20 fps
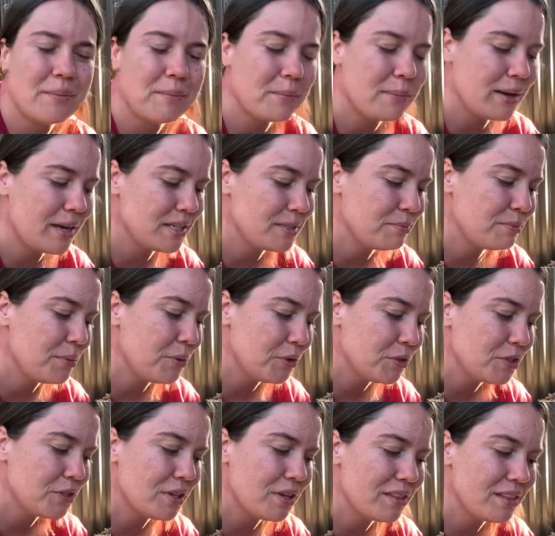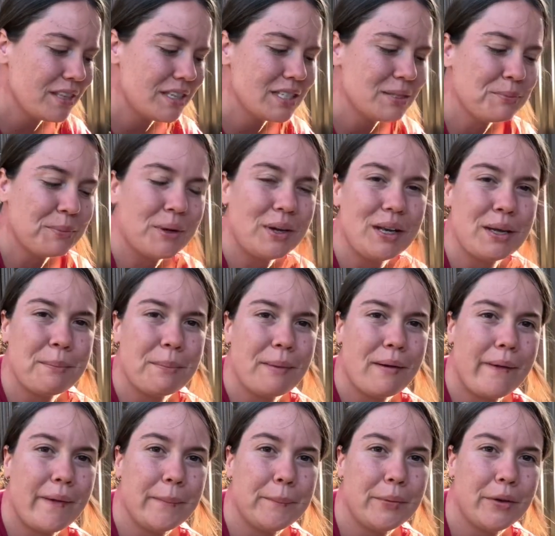I'm about to push this poly
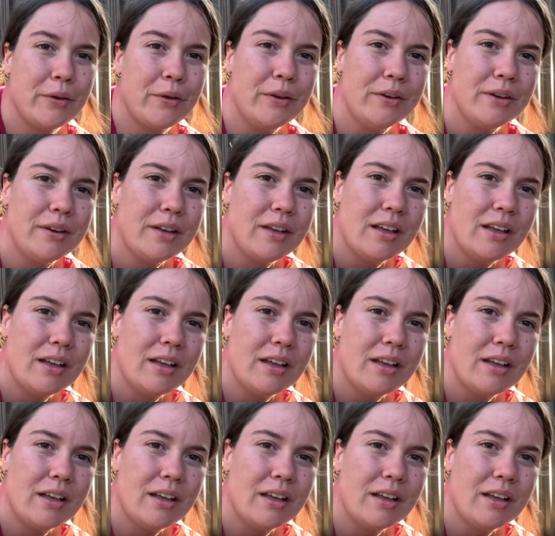pipe on.